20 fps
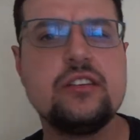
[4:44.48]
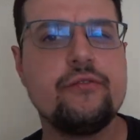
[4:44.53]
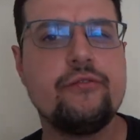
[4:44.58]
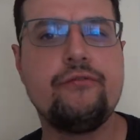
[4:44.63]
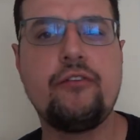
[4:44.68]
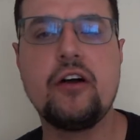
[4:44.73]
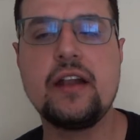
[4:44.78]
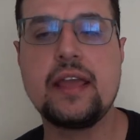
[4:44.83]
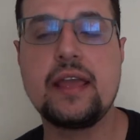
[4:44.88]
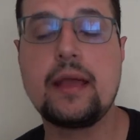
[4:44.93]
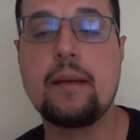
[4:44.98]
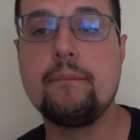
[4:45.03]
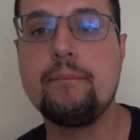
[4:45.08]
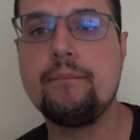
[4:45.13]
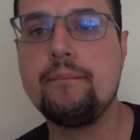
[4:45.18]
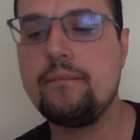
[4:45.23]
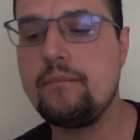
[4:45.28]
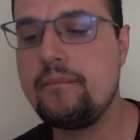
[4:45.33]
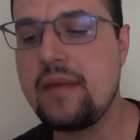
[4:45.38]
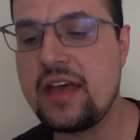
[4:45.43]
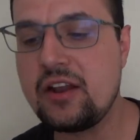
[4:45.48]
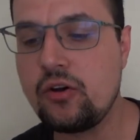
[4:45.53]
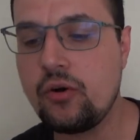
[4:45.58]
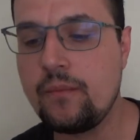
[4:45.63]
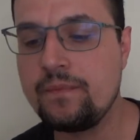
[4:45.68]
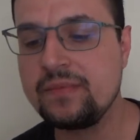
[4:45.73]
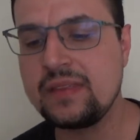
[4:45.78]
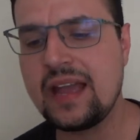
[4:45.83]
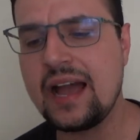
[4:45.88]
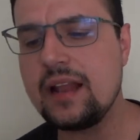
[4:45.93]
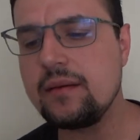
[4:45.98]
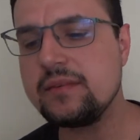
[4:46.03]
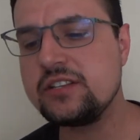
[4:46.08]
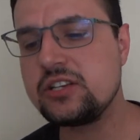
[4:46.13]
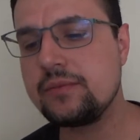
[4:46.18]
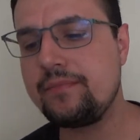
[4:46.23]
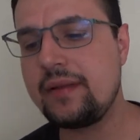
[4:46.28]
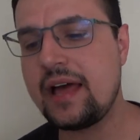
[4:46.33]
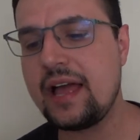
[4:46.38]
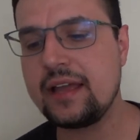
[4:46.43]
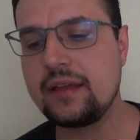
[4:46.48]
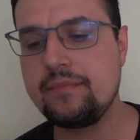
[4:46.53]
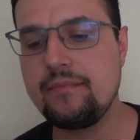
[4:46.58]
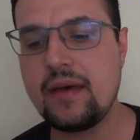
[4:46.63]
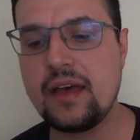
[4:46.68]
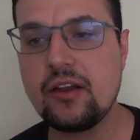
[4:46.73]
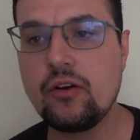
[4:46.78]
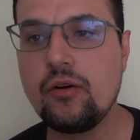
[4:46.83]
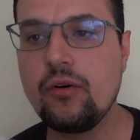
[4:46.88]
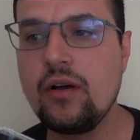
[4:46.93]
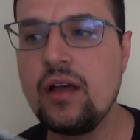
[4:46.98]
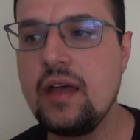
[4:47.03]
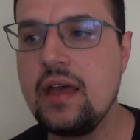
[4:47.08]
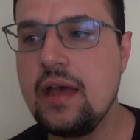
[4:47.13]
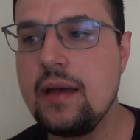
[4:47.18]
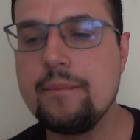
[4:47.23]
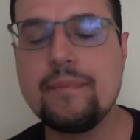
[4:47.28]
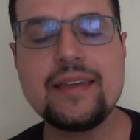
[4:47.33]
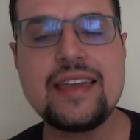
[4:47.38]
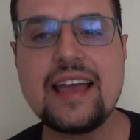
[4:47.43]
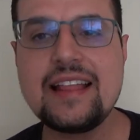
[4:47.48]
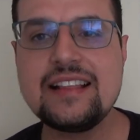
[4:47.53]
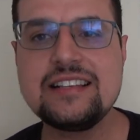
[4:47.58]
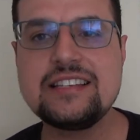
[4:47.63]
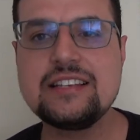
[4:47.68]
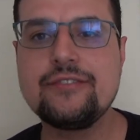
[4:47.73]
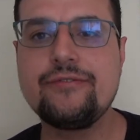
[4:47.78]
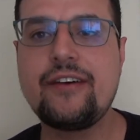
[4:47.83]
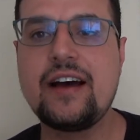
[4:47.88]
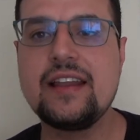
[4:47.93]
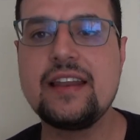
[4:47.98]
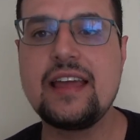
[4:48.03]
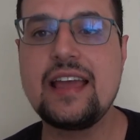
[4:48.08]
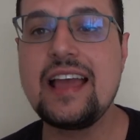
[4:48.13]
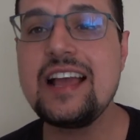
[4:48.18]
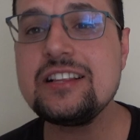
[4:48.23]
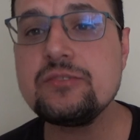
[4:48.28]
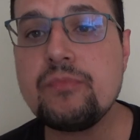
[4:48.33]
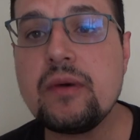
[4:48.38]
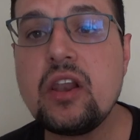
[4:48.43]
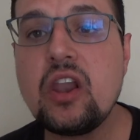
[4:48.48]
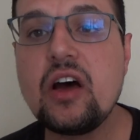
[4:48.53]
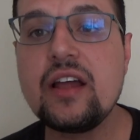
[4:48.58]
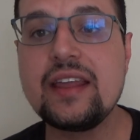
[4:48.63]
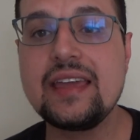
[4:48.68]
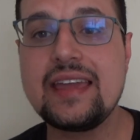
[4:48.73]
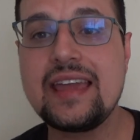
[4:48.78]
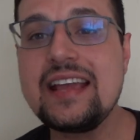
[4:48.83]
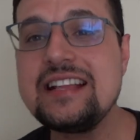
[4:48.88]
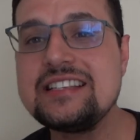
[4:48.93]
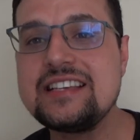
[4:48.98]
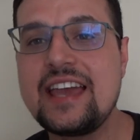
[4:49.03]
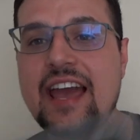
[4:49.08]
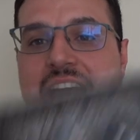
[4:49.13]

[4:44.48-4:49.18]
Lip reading: symphonic metal, elements of black metal. But yeah, this is fun. It's melodic, it's